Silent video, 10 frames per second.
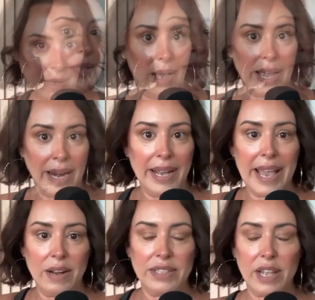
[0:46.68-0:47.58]
again, a
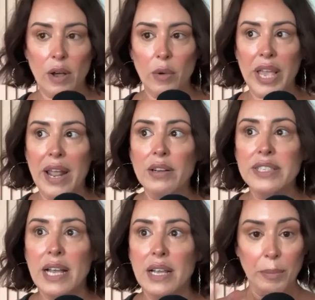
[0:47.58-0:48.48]
carousel.
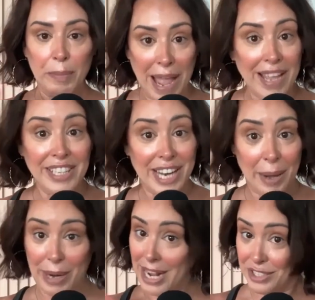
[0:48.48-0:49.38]
Carousel, back in the day
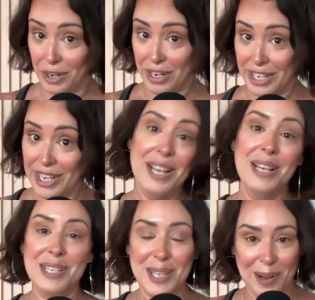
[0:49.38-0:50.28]
when I started
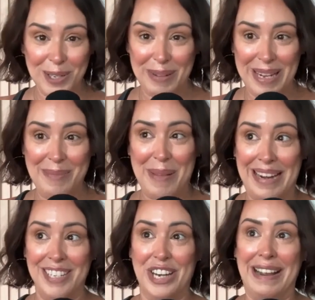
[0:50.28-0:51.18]
social media
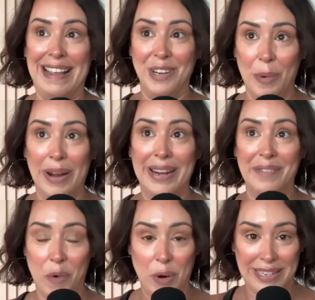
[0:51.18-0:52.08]
managing in
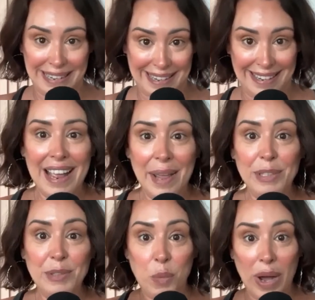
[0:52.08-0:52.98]
2014, it
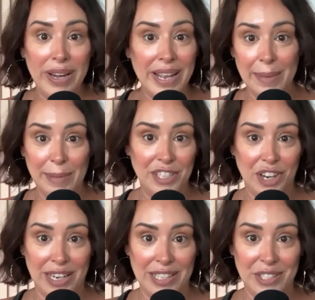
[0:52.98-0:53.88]
was one image
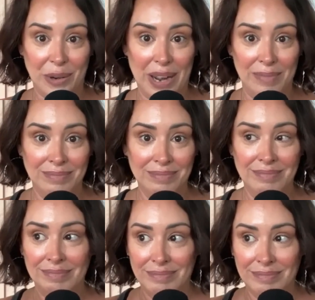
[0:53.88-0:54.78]
on Instagram.
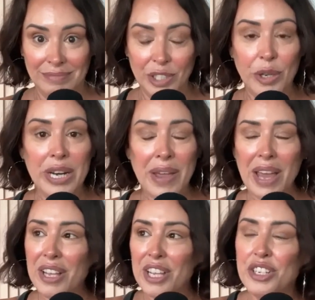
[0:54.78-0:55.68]

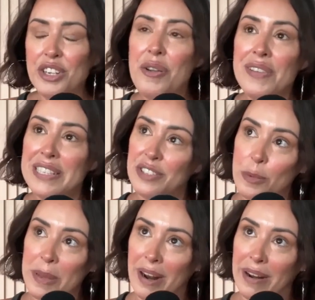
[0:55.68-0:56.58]
Could you even
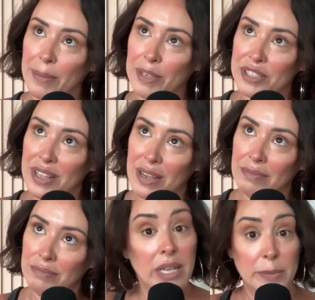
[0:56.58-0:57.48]
zoom in on images then?
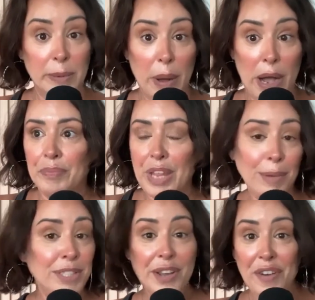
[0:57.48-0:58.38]
It's been a while. It
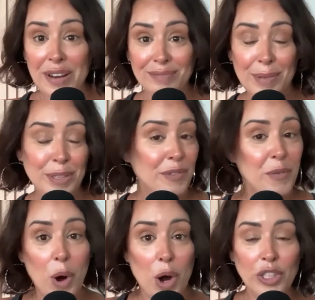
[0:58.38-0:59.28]
was different. It was a
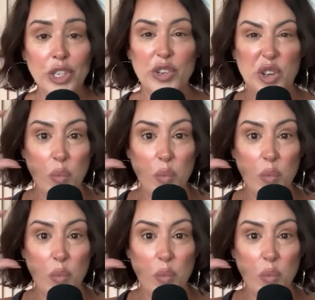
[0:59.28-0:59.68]
different world. You do